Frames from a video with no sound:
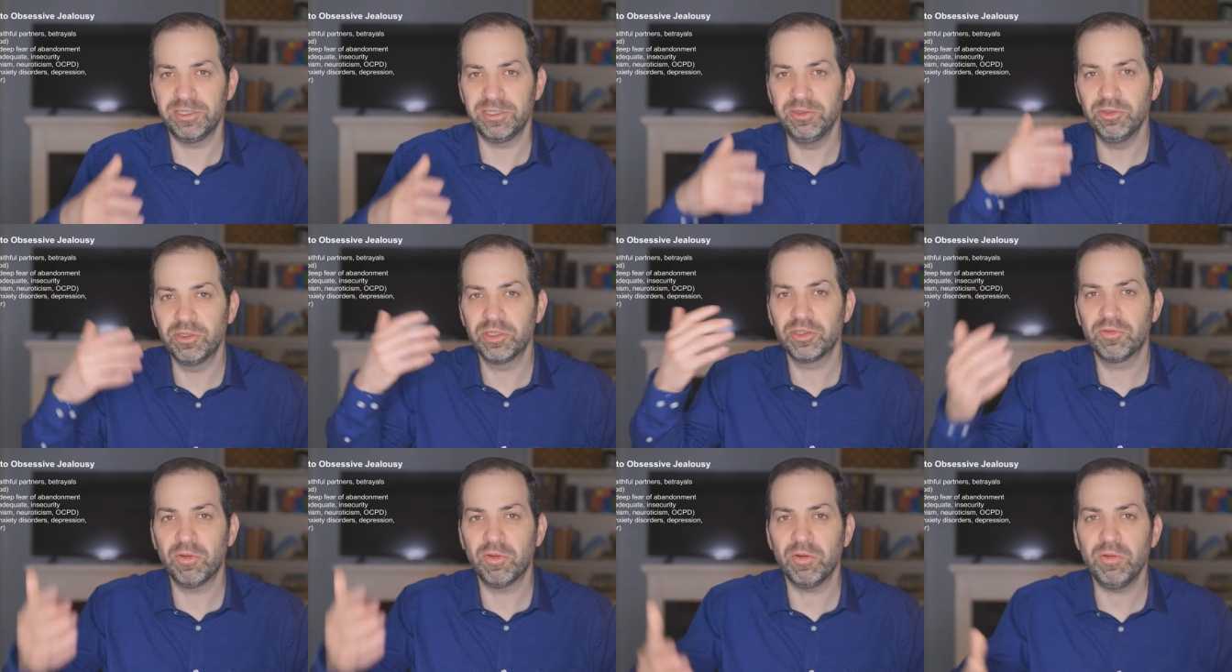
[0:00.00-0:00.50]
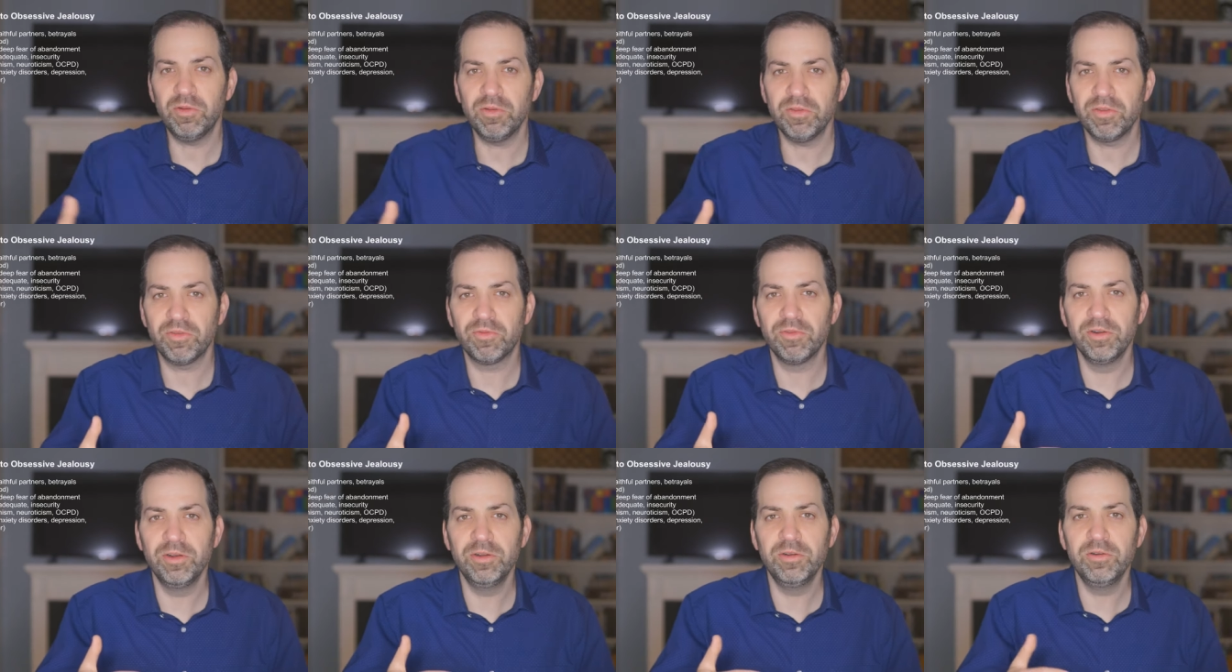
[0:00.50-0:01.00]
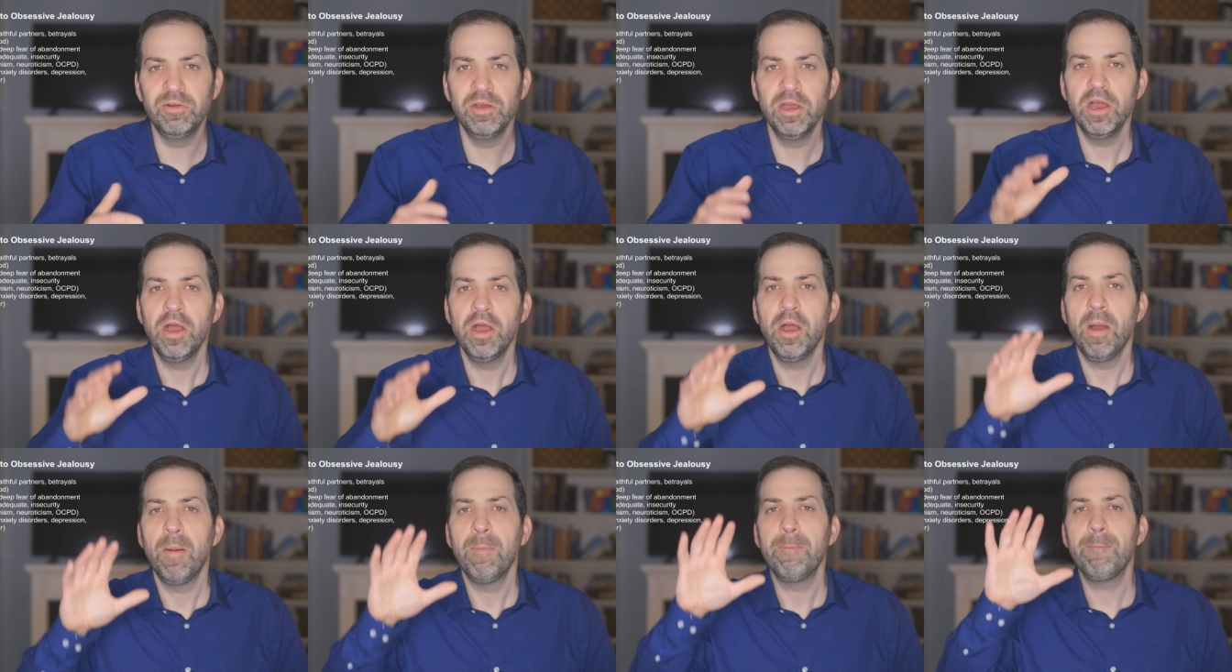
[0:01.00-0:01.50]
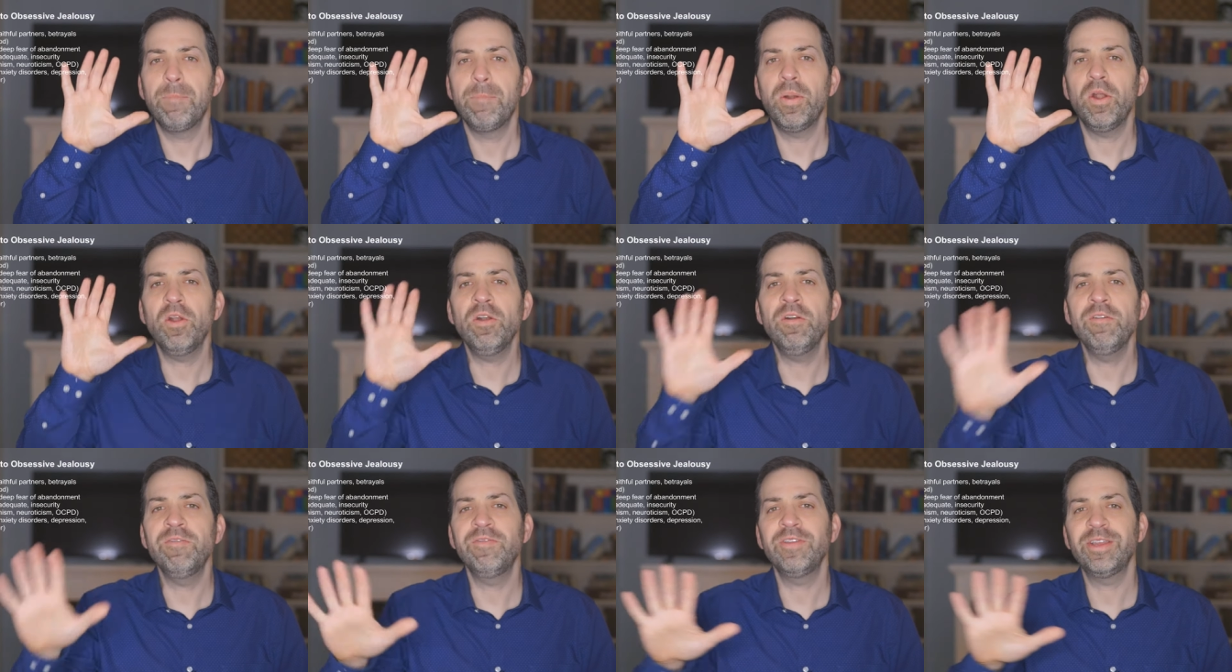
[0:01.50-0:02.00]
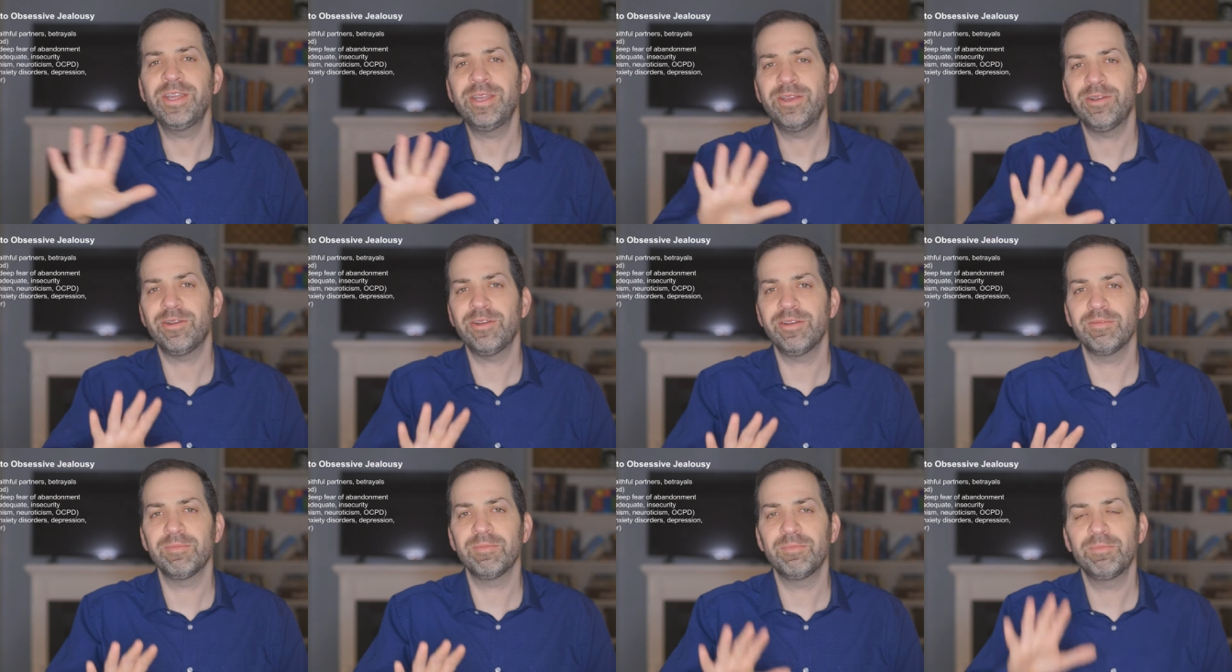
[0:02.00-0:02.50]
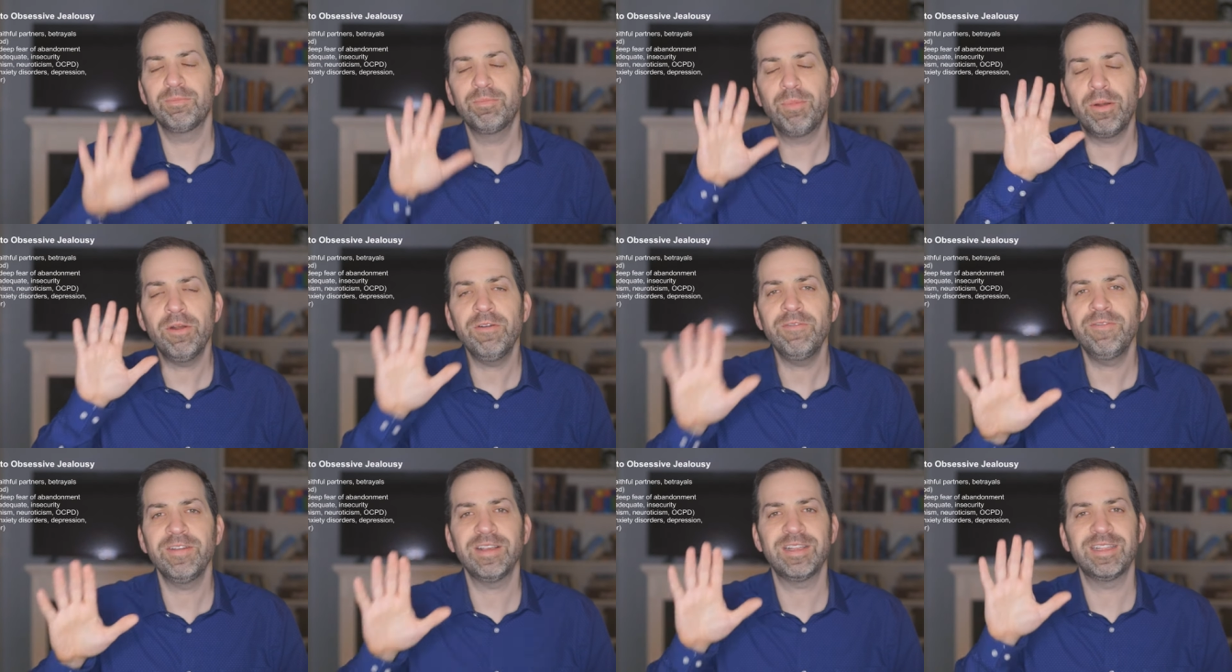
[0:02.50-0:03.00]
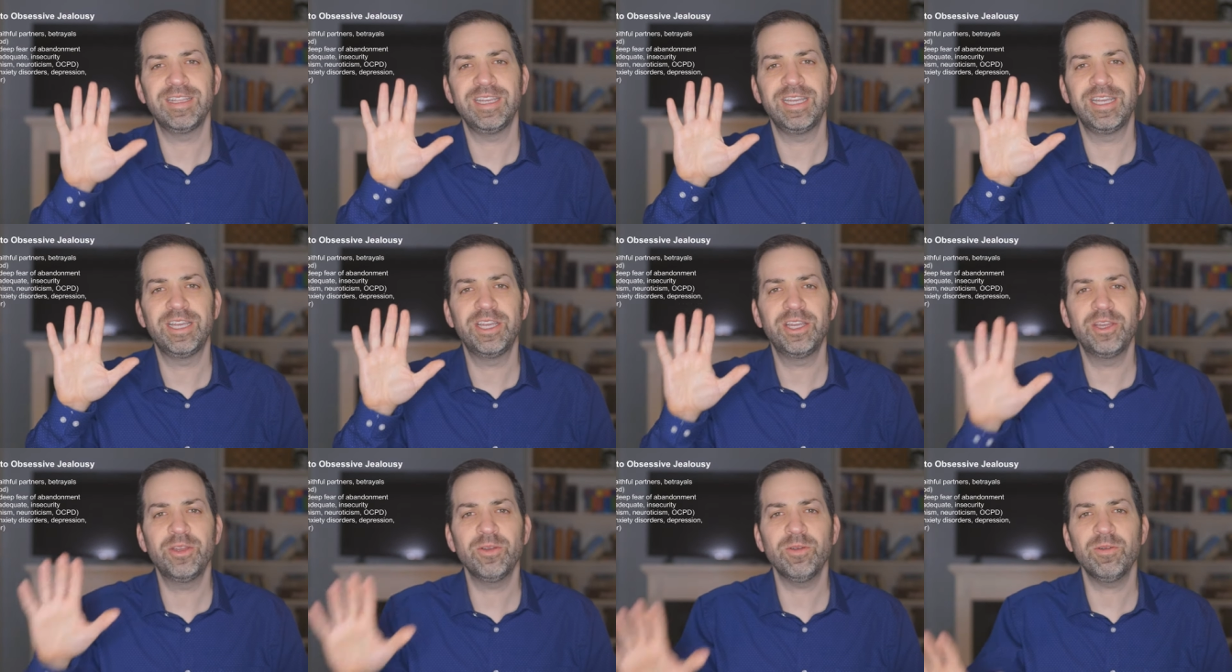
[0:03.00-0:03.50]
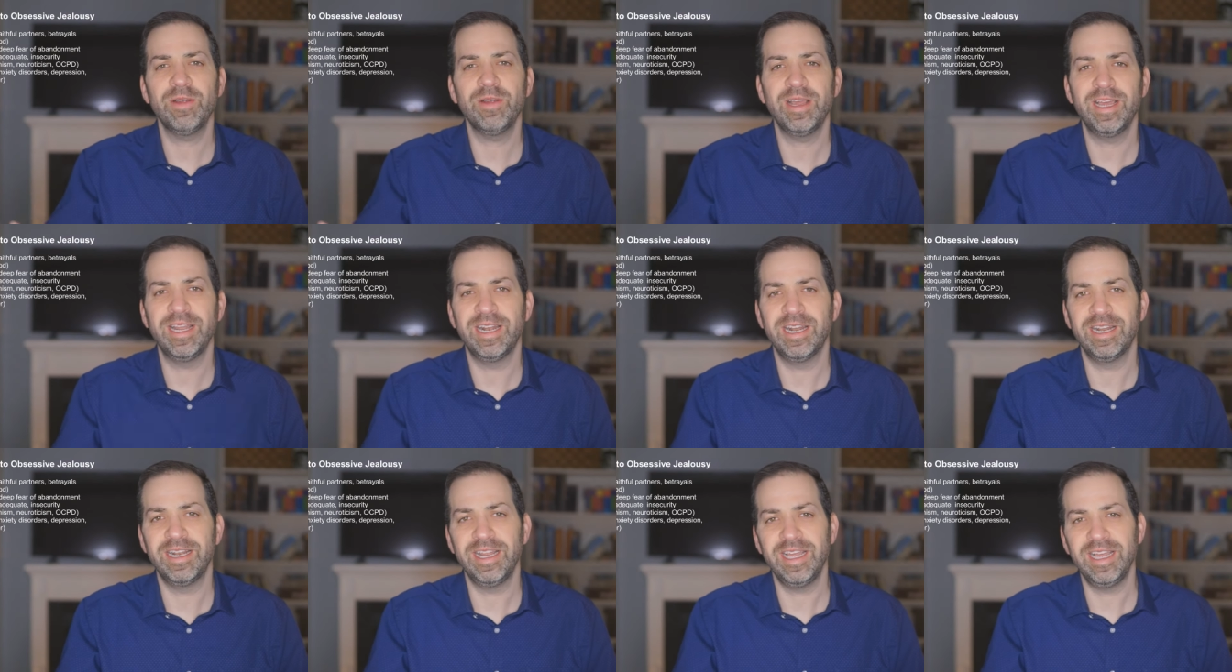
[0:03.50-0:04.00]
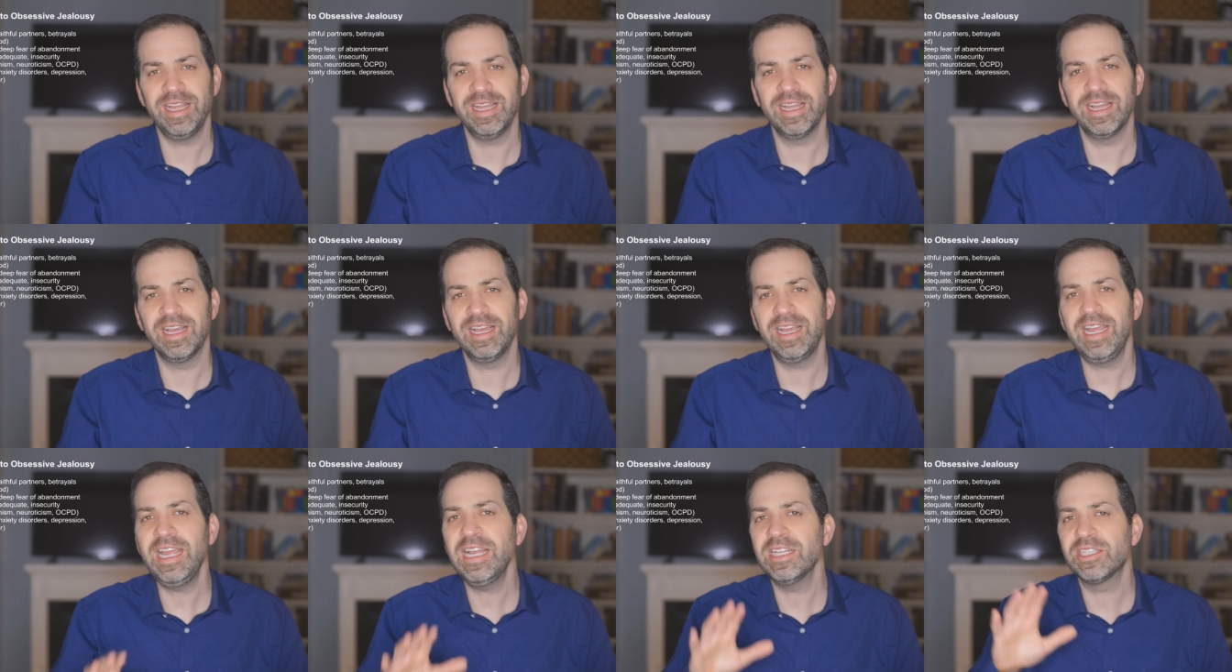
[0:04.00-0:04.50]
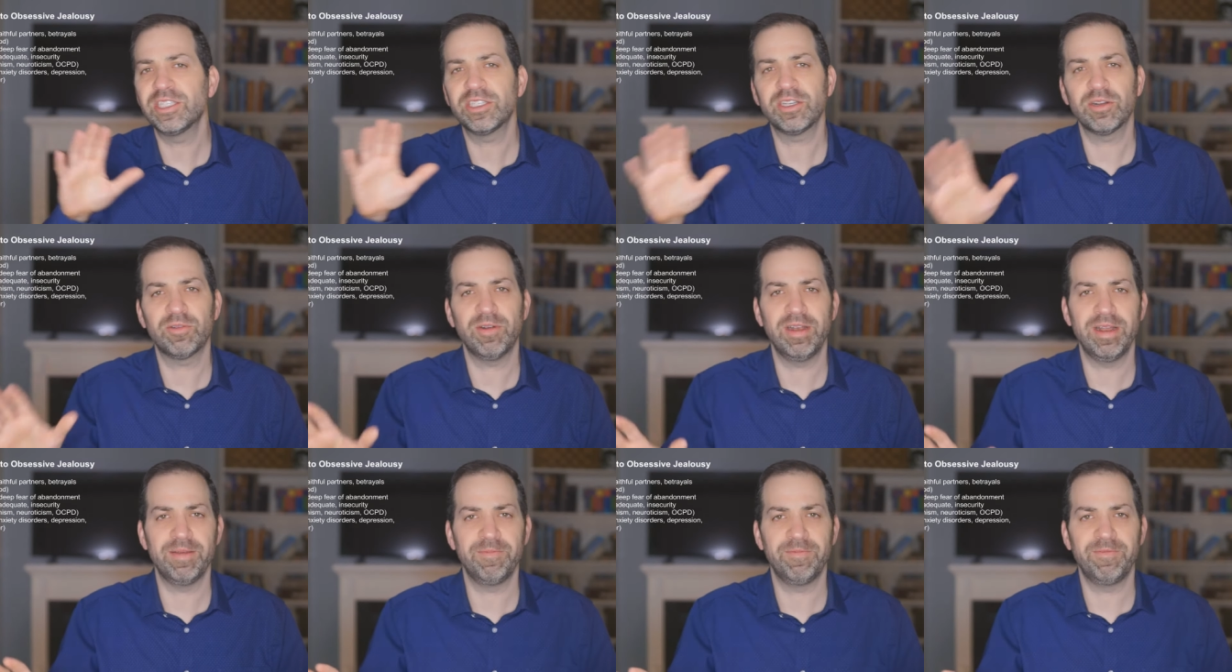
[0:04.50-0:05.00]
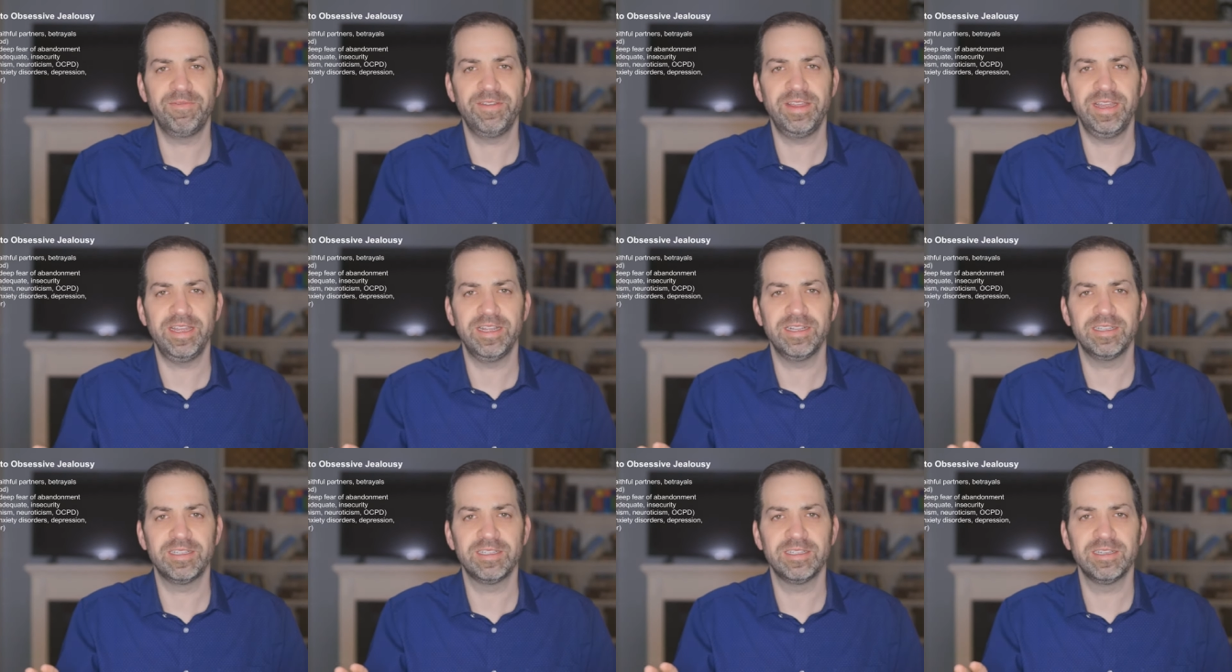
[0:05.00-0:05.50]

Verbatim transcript: You scroll through perfect, perfectly curated Instagram feeds,